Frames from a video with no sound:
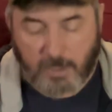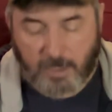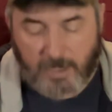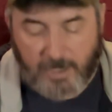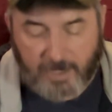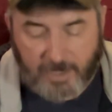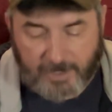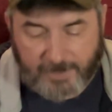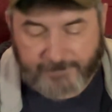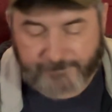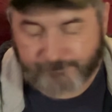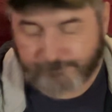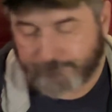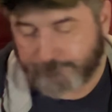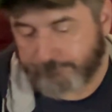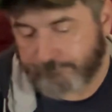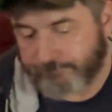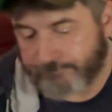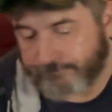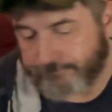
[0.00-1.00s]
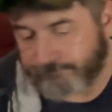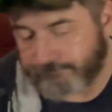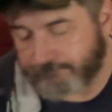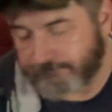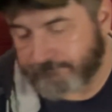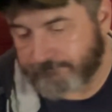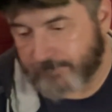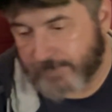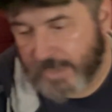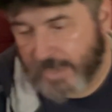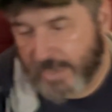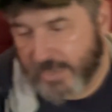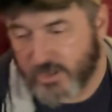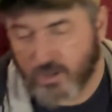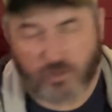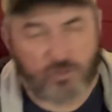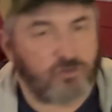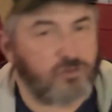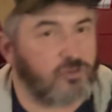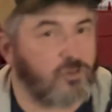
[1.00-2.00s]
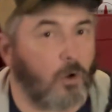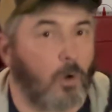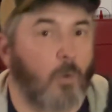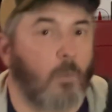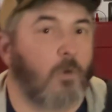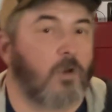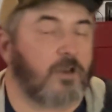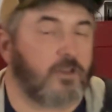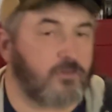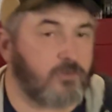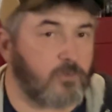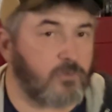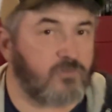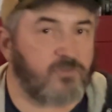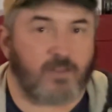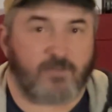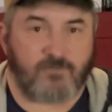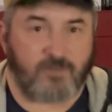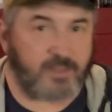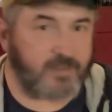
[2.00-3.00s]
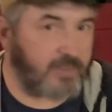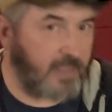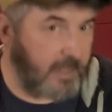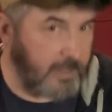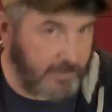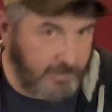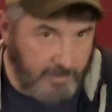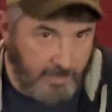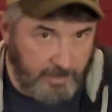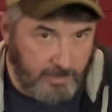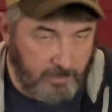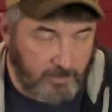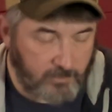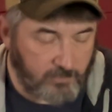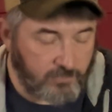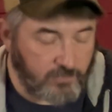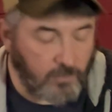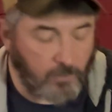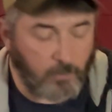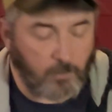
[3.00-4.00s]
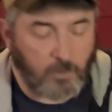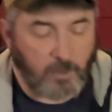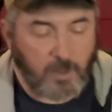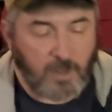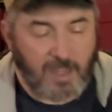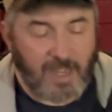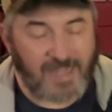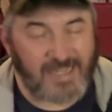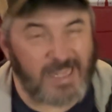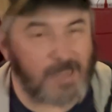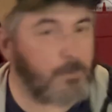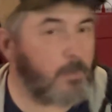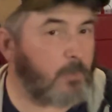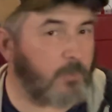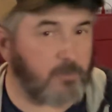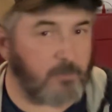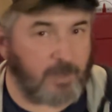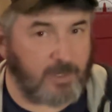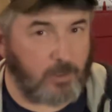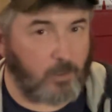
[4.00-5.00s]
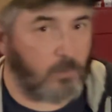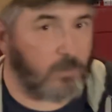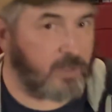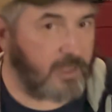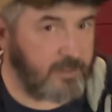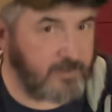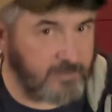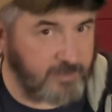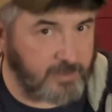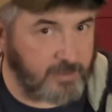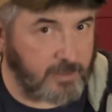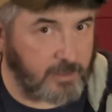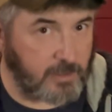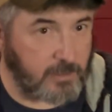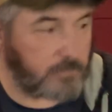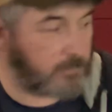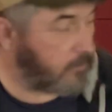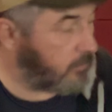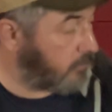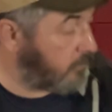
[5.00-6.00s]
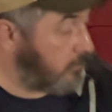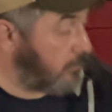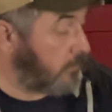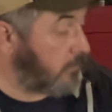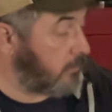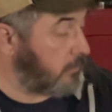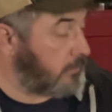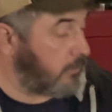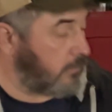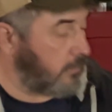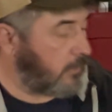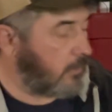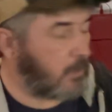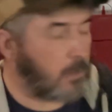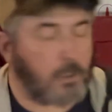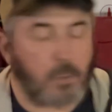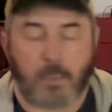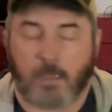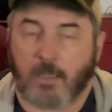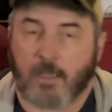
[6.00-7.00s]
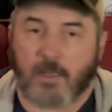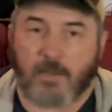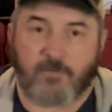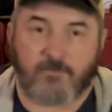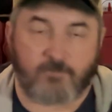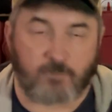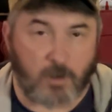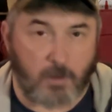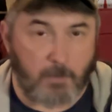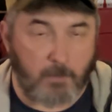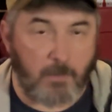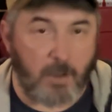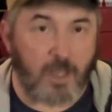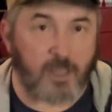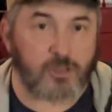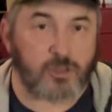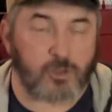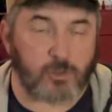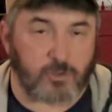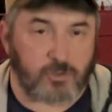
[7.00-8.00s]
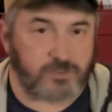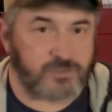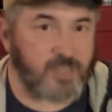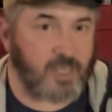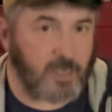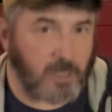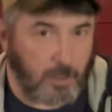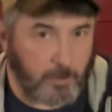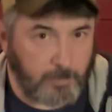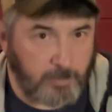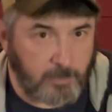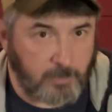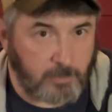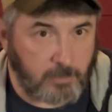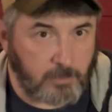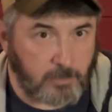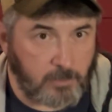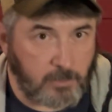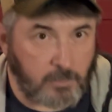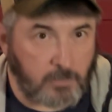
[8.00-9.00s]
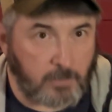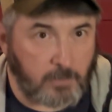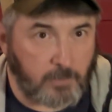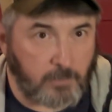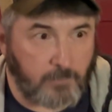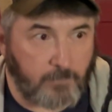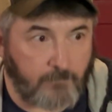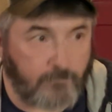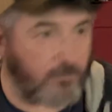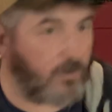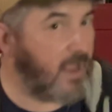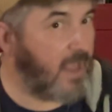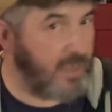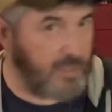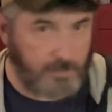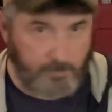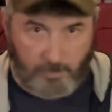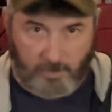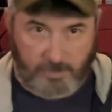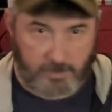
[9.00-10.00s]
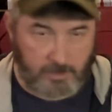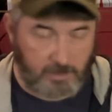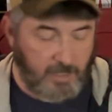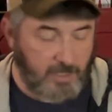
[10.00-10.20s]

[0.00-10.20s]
And I just don't want to do stuff like that again. So I came up with my own idea for a modular setup for anybody.